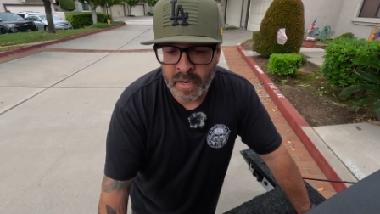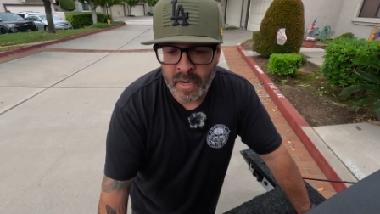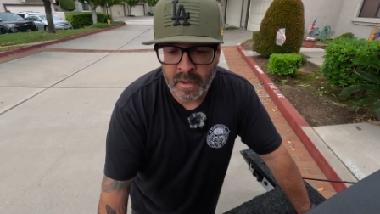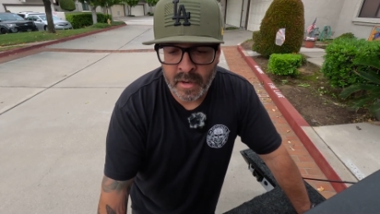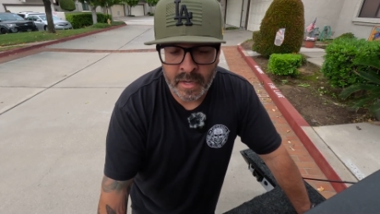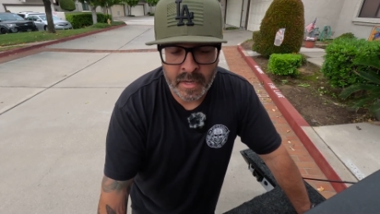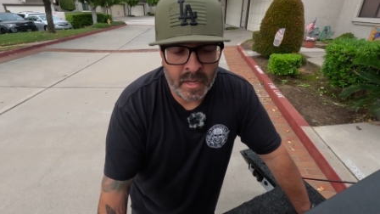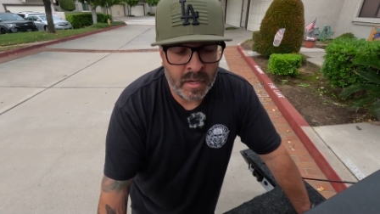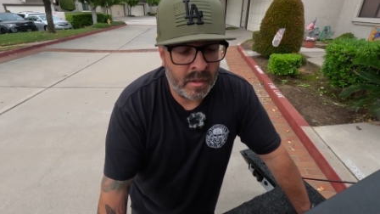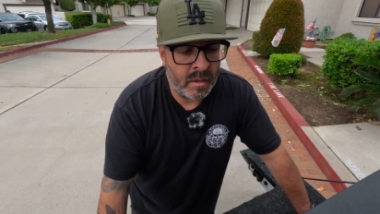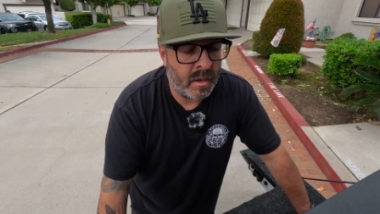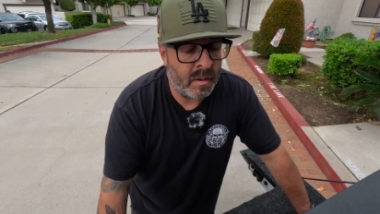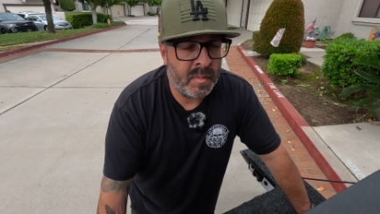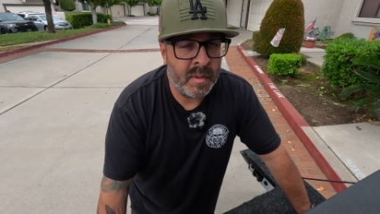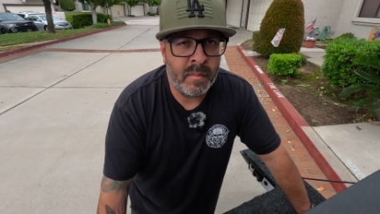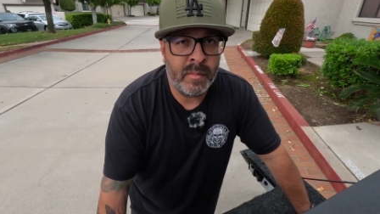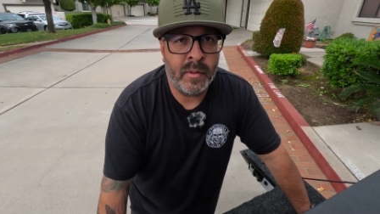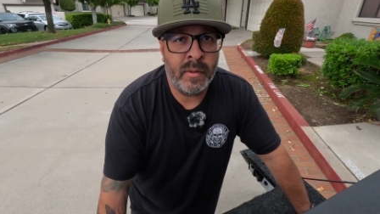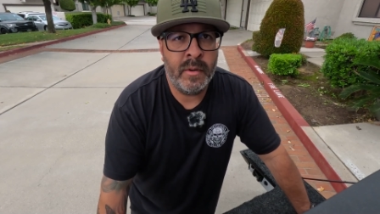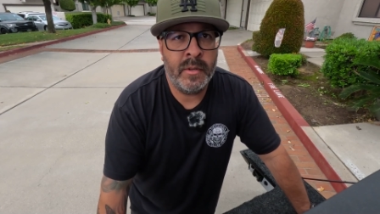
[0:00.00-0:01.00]
I got a lot of people
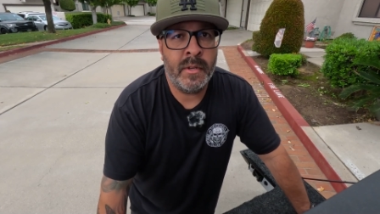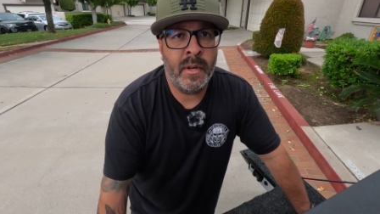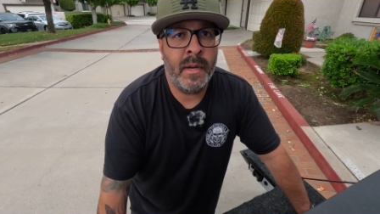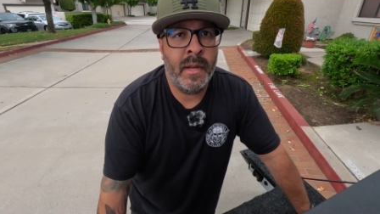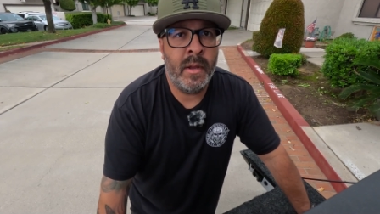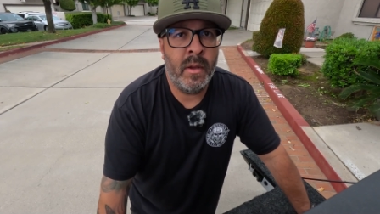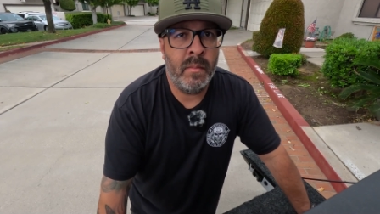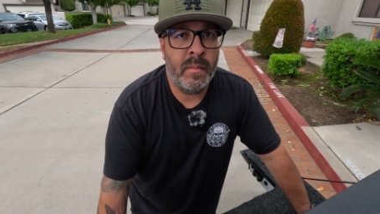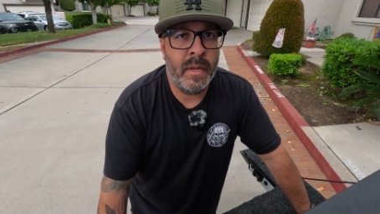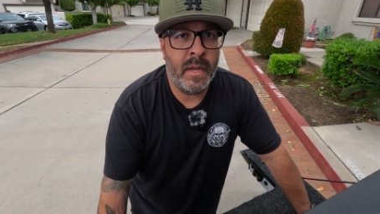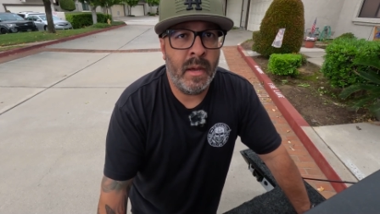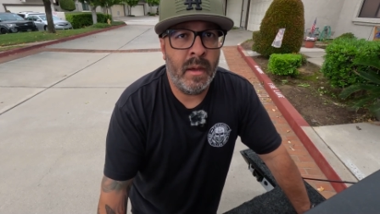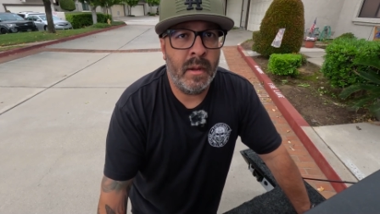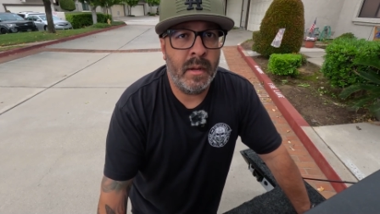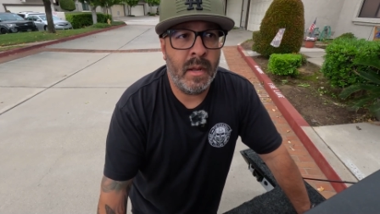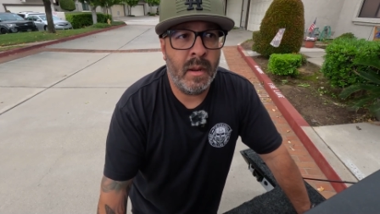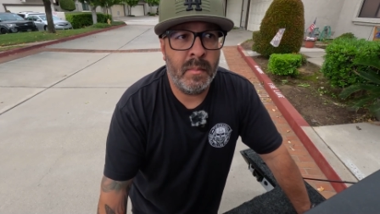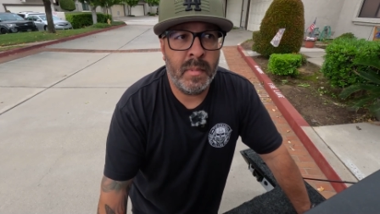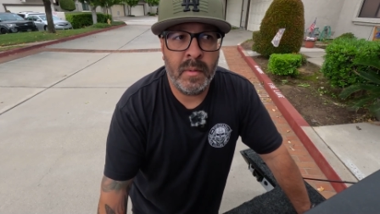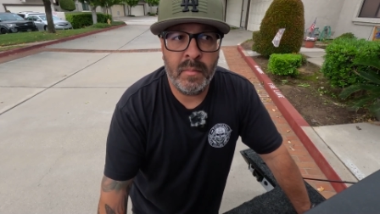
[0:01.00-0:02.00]
that are trying to help me out. I got
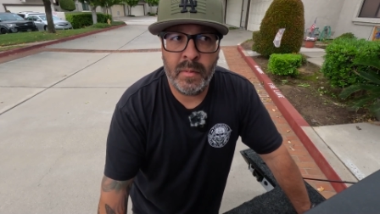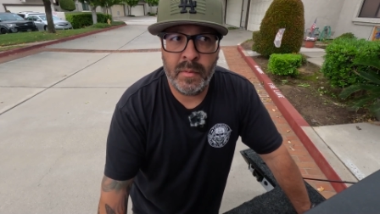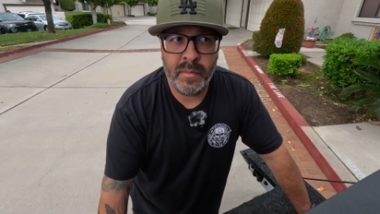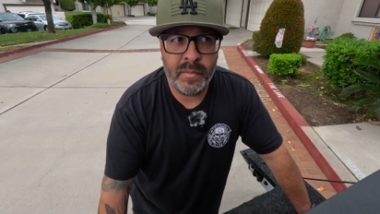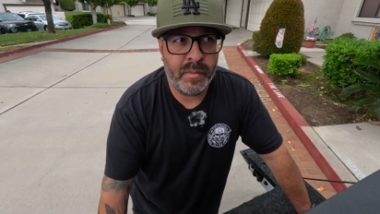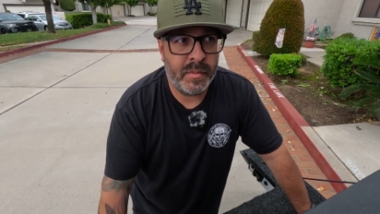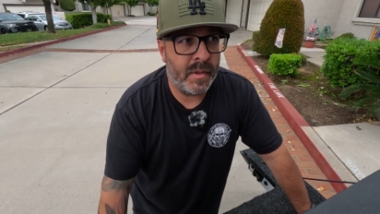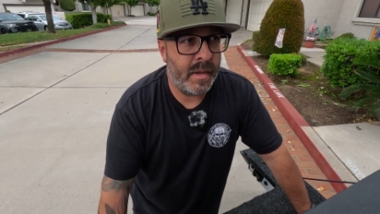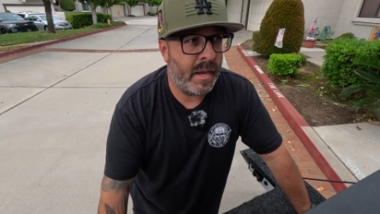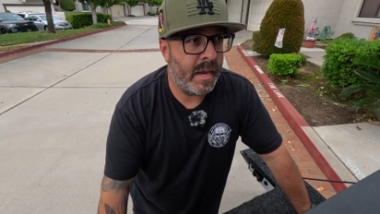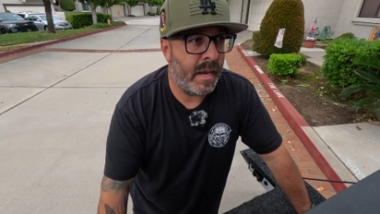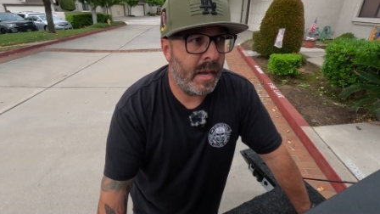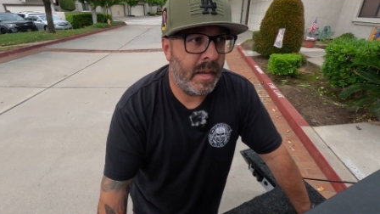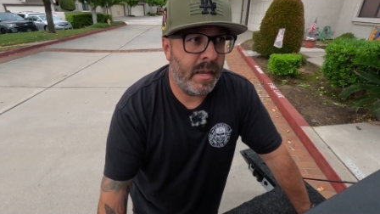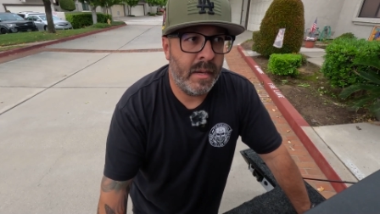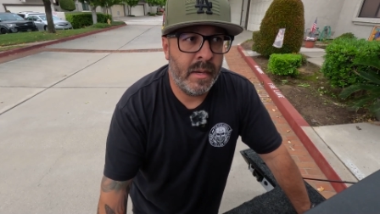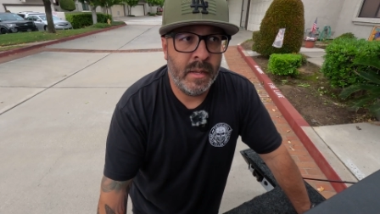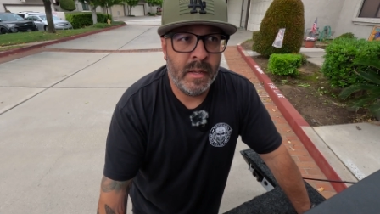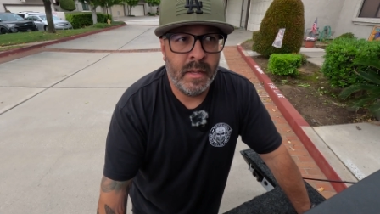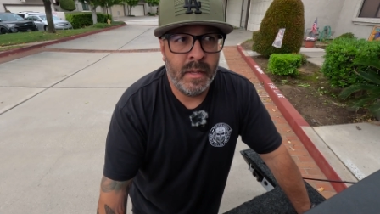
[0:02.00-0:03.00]
people that
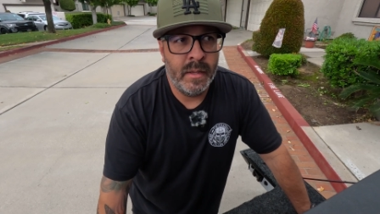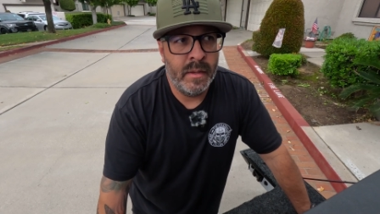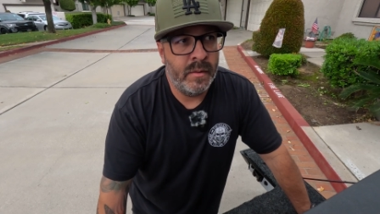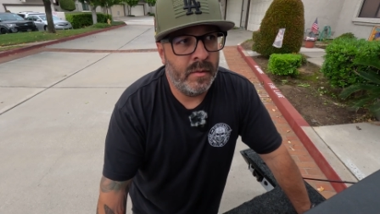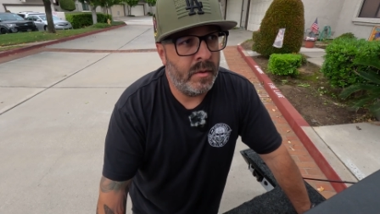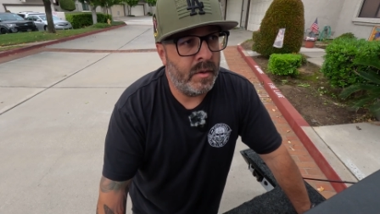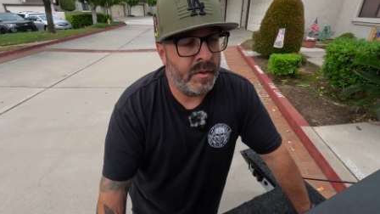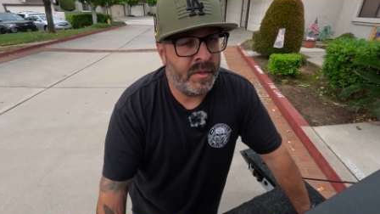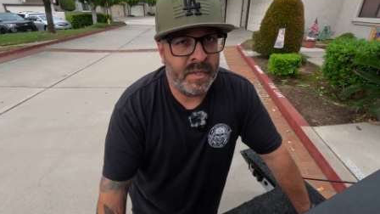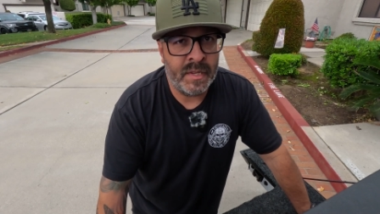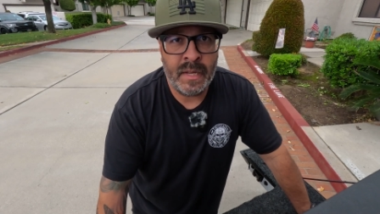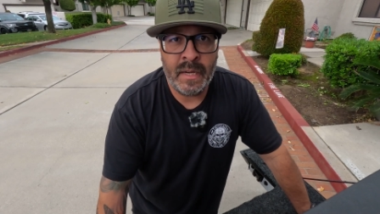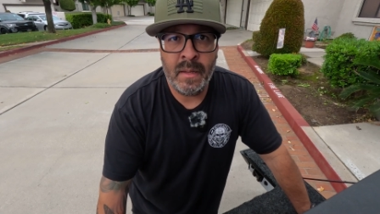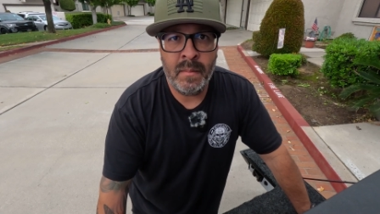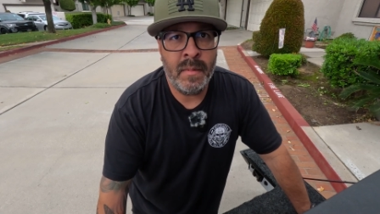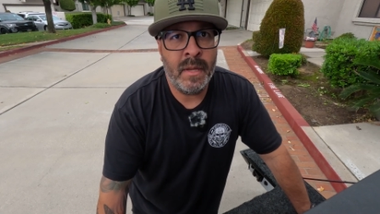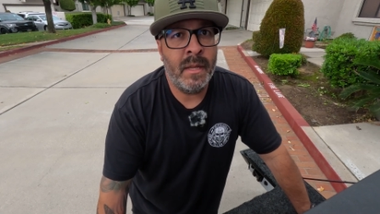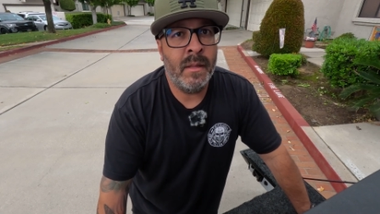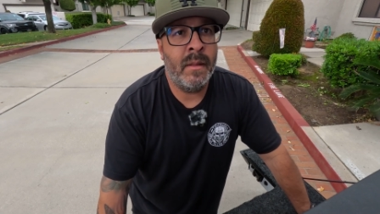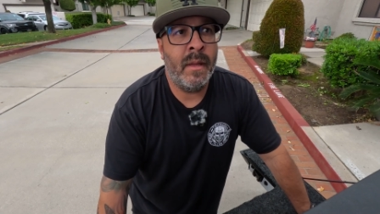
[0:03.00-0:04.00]
are sending
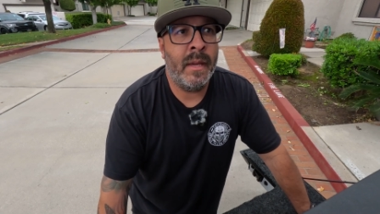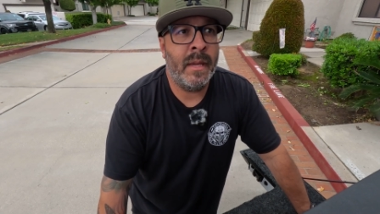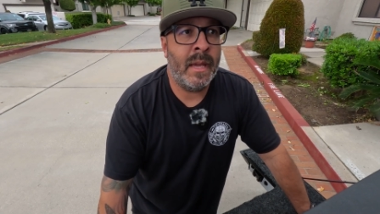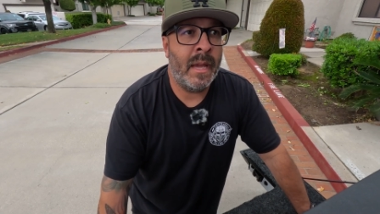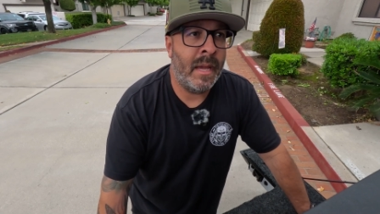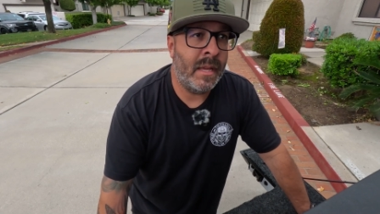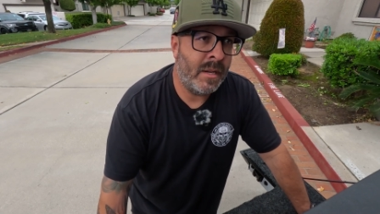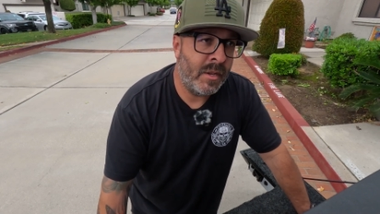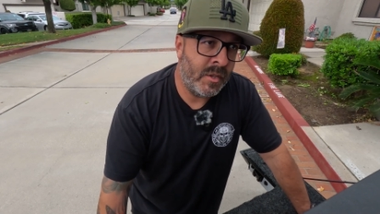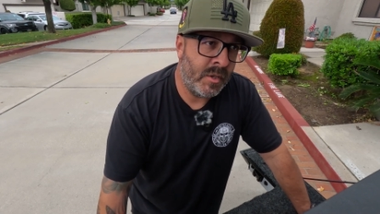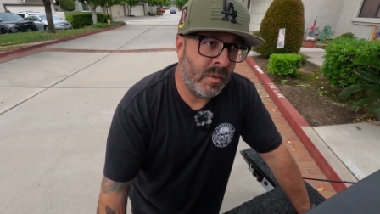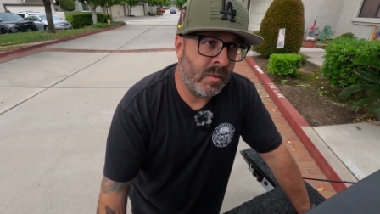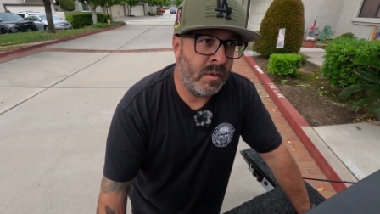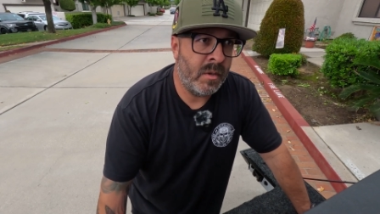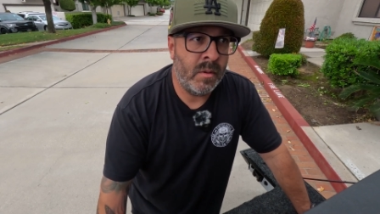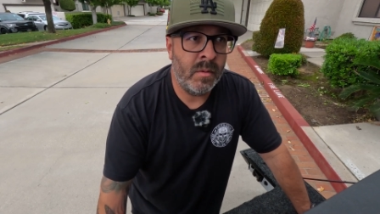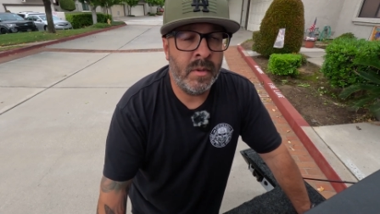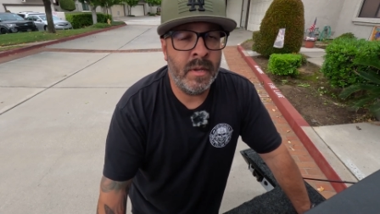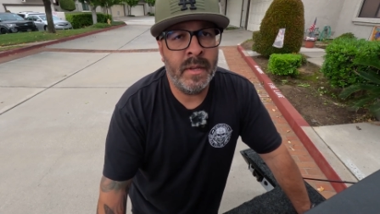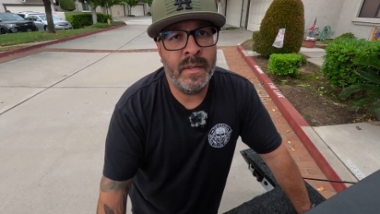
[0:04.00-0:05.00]
me like, hey, did you do
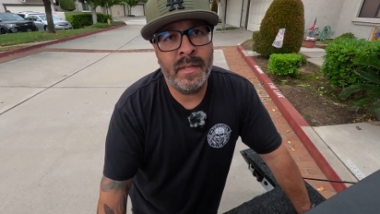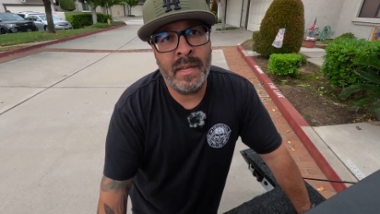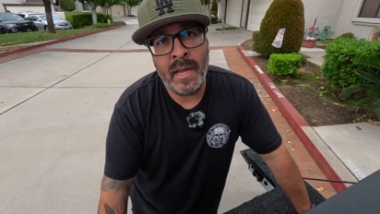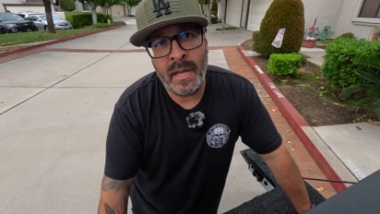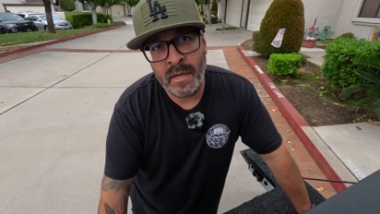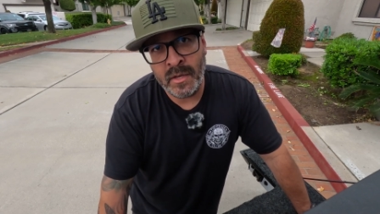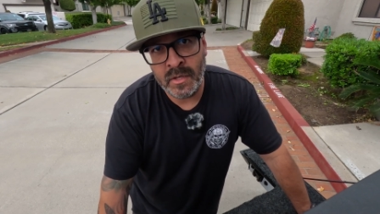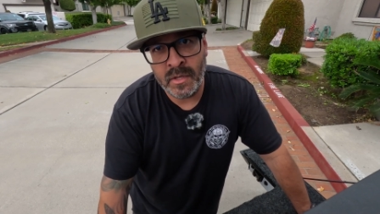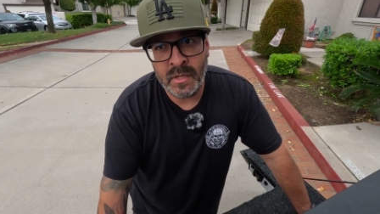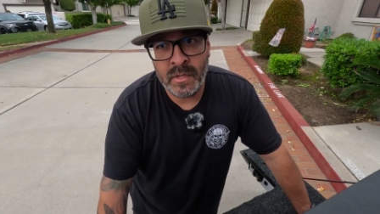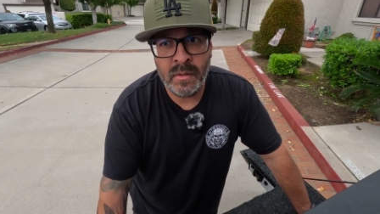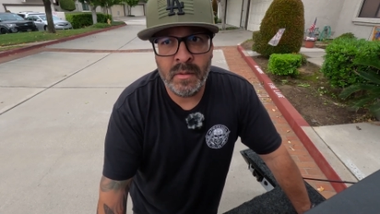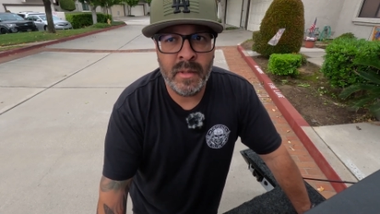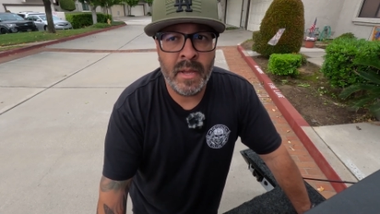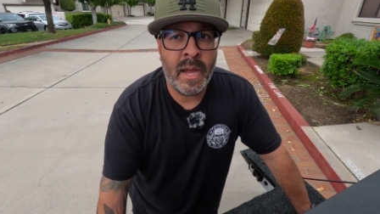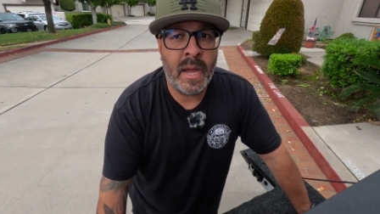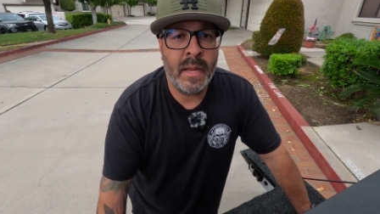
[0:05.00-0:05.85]
this? Hey, did you do that?